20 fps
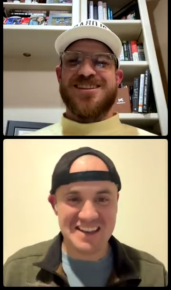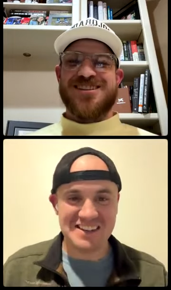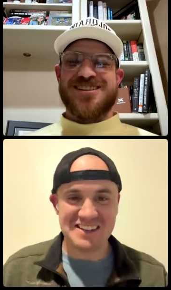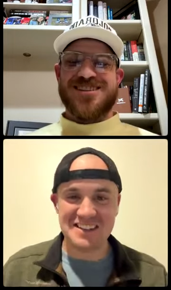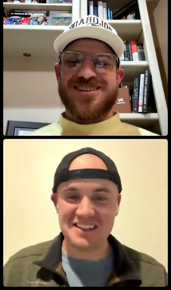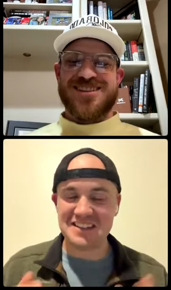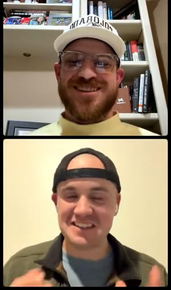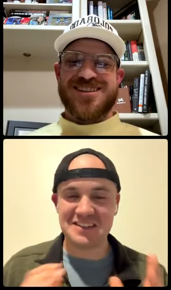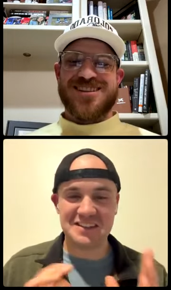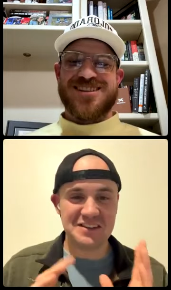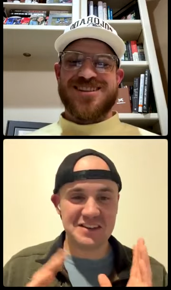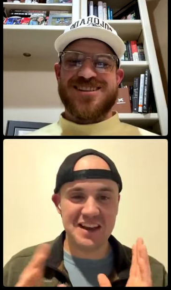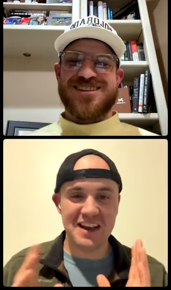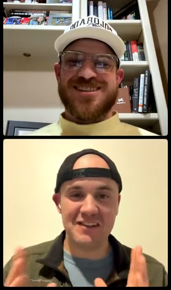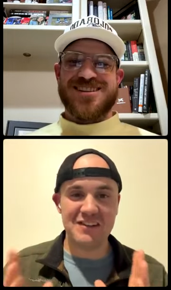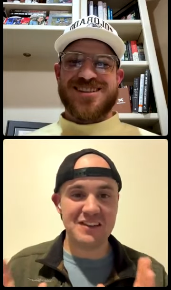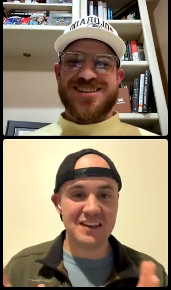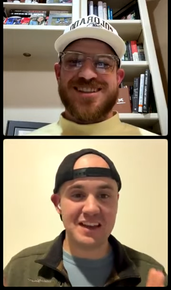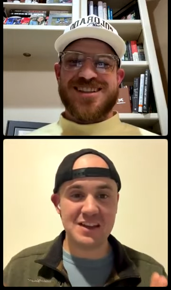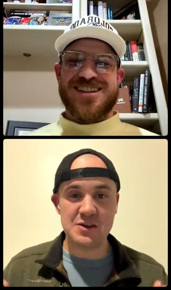Speaker 1: just
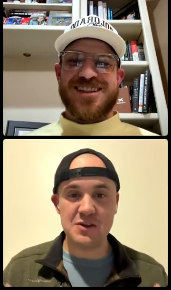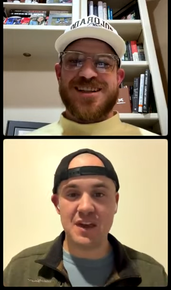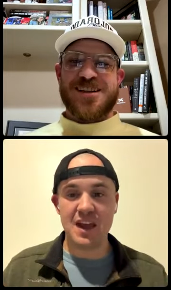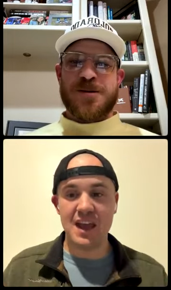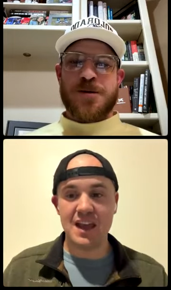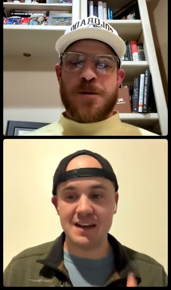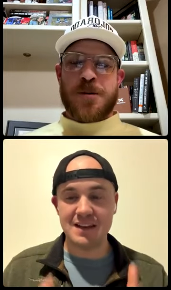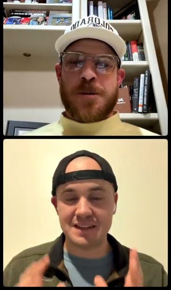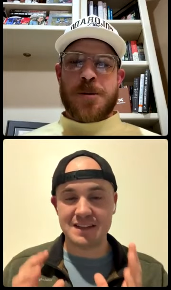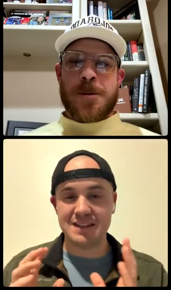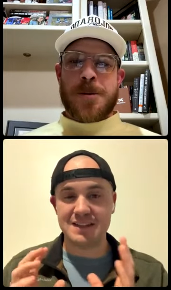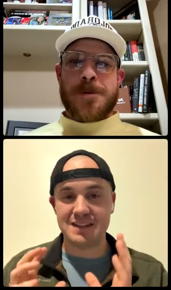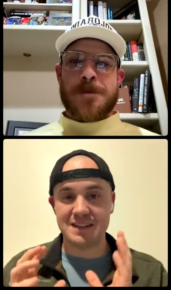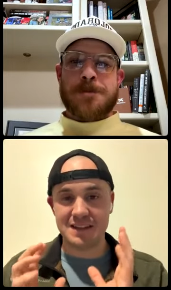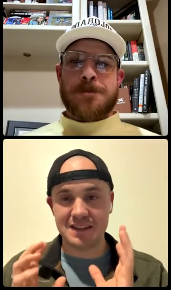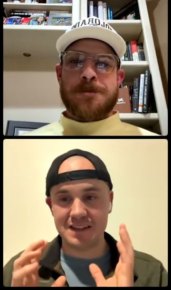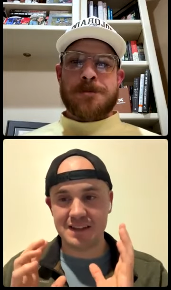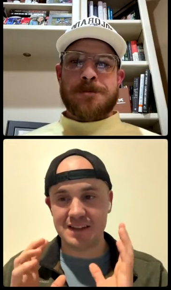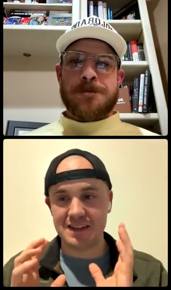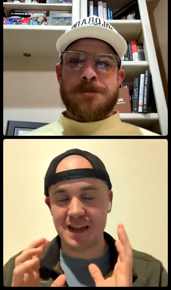everything you can to,
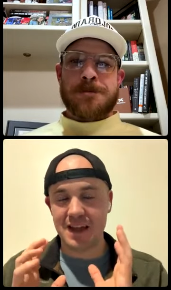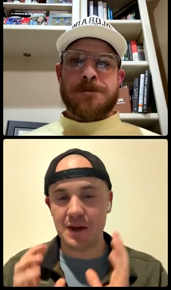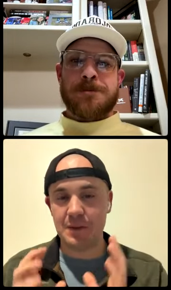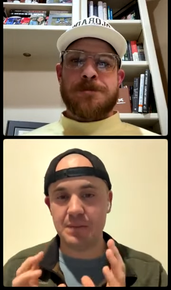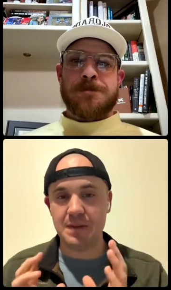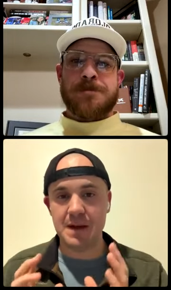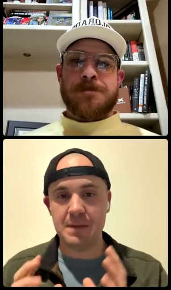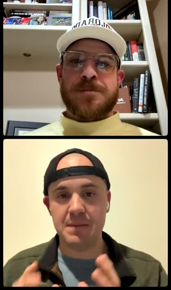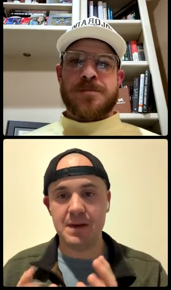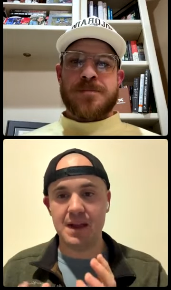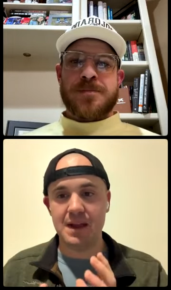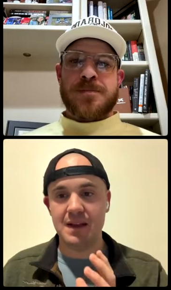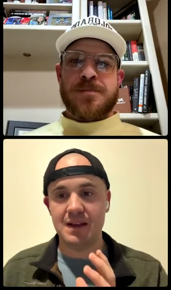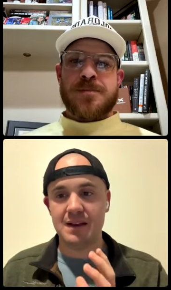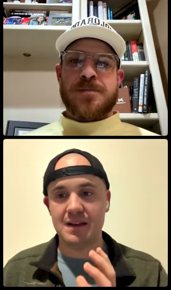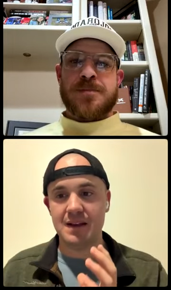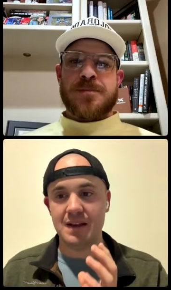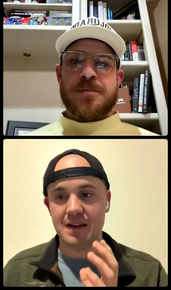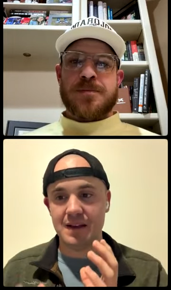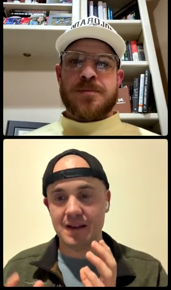to help that man
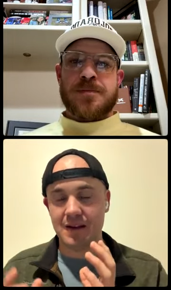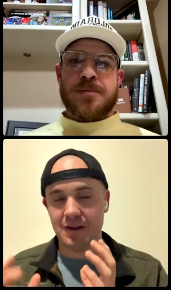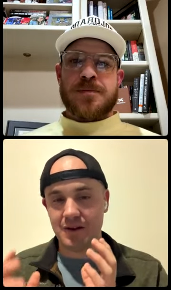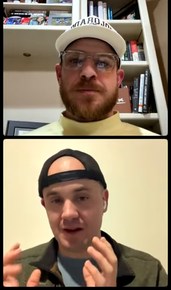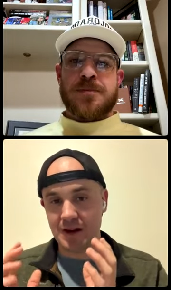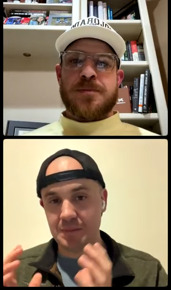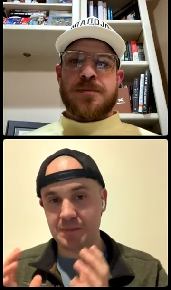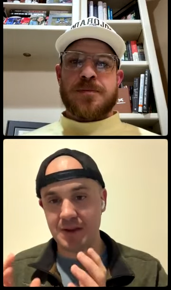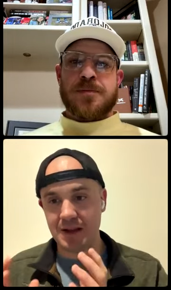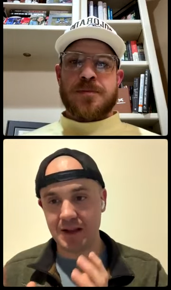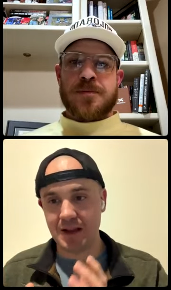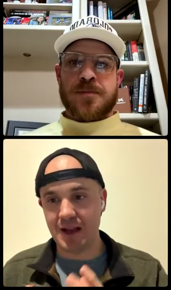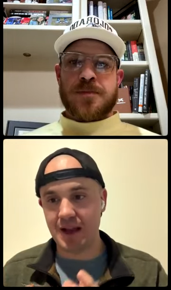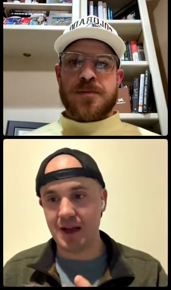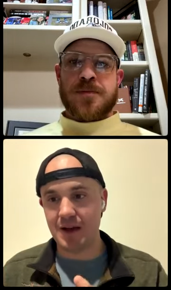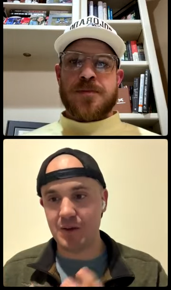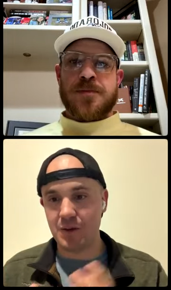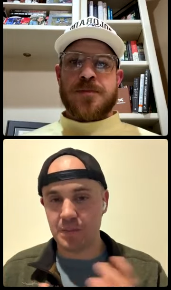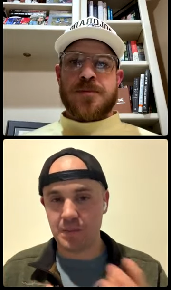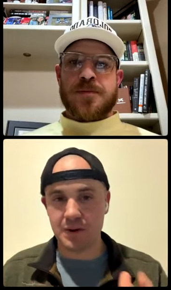or help that
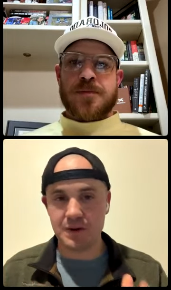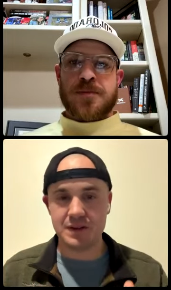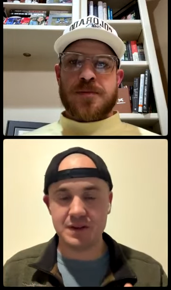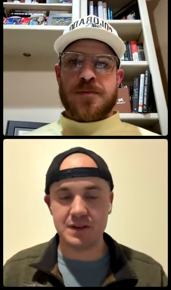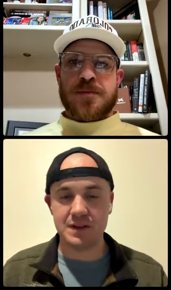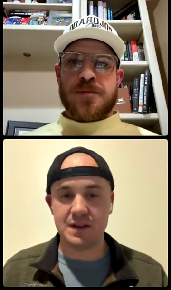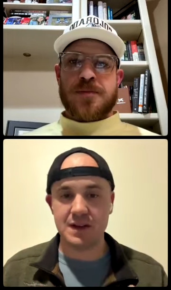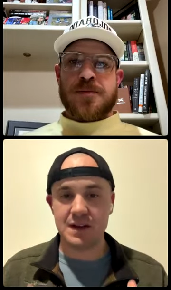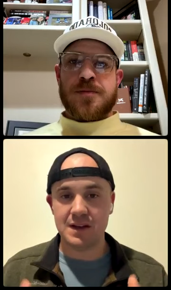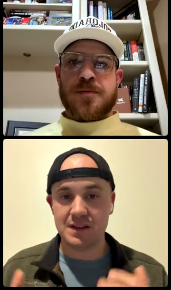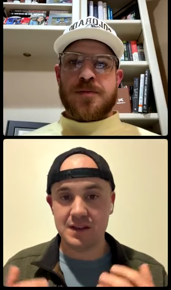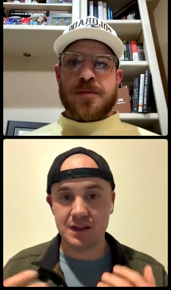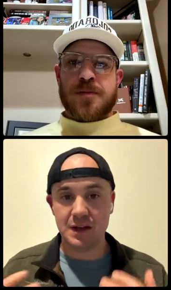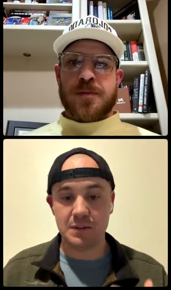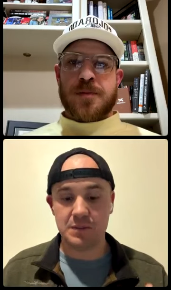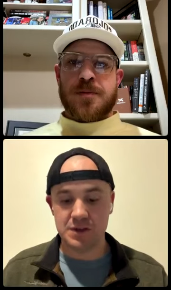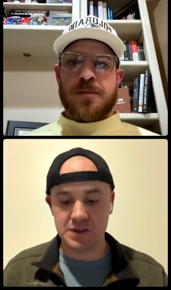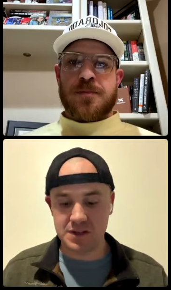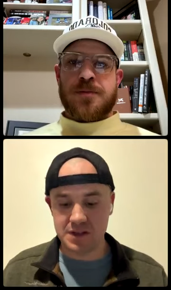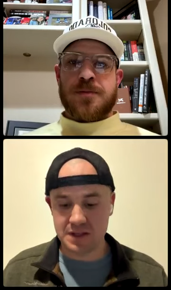guy or person to
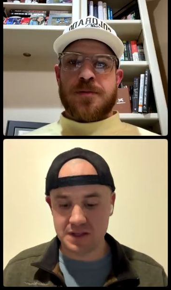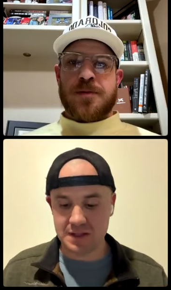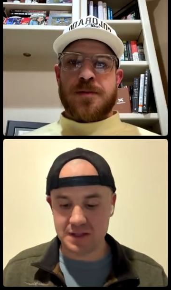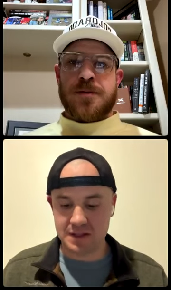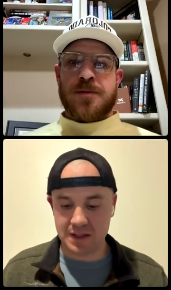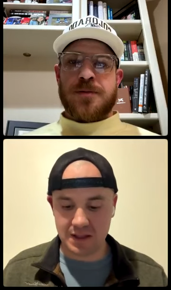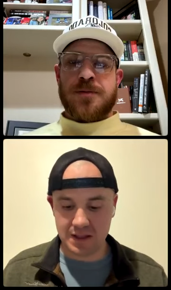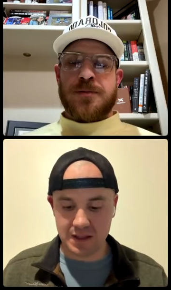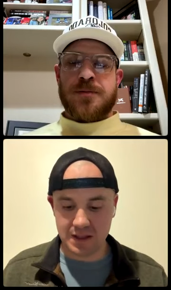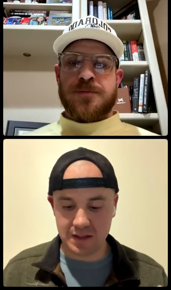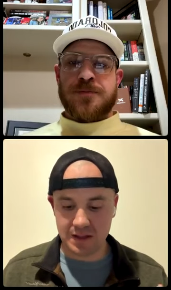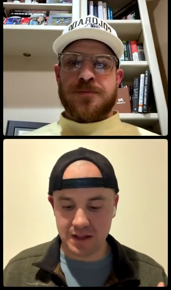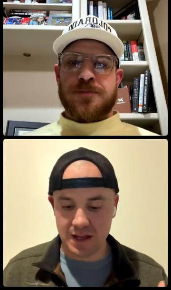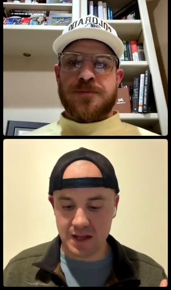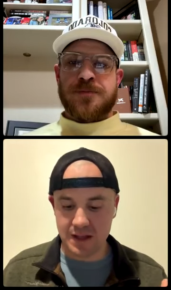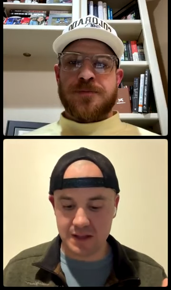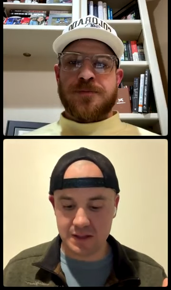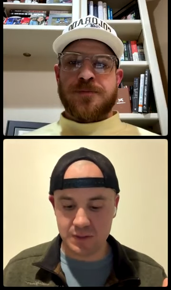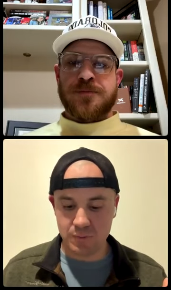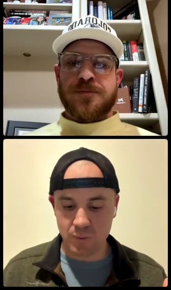come to Jesus. I think
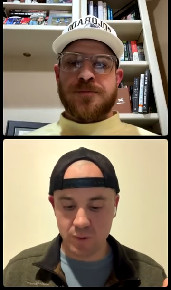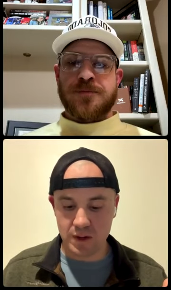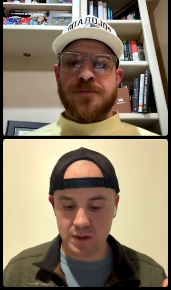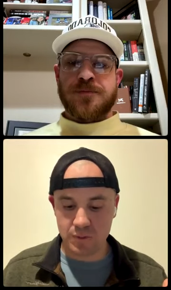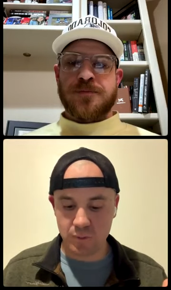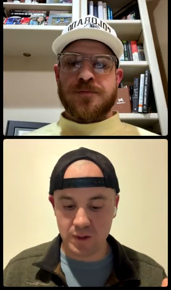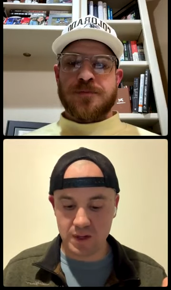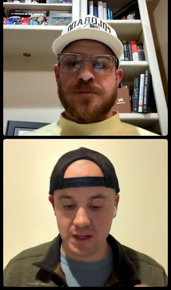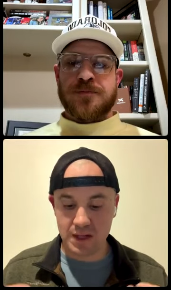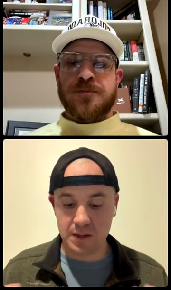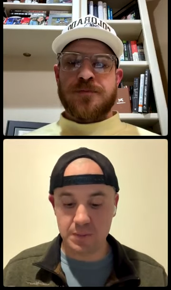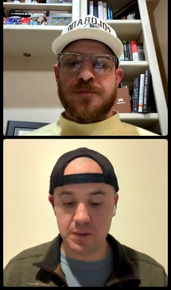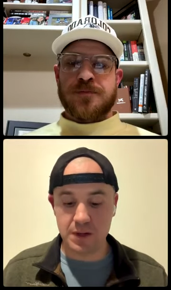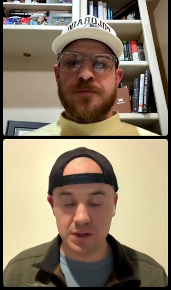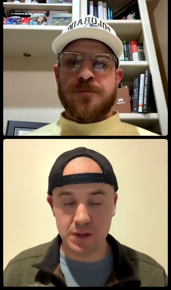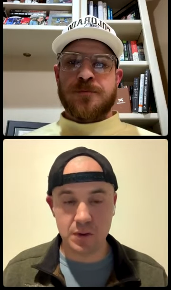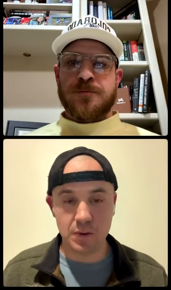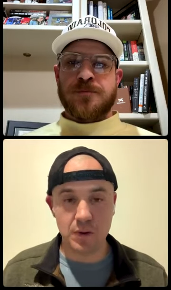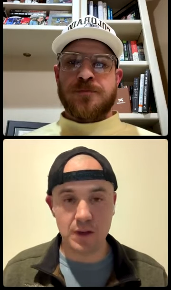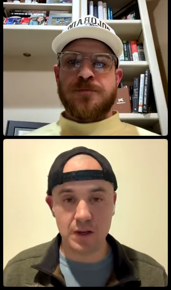that is what we need to be
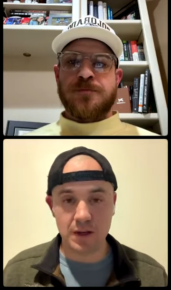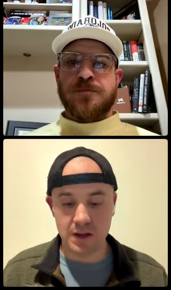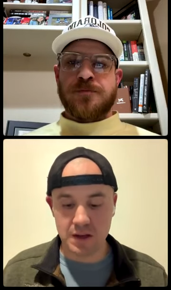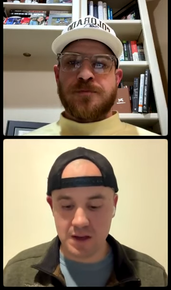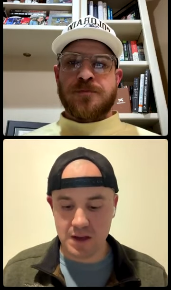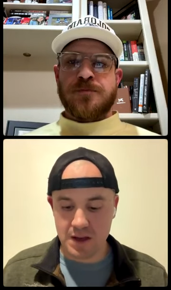doing.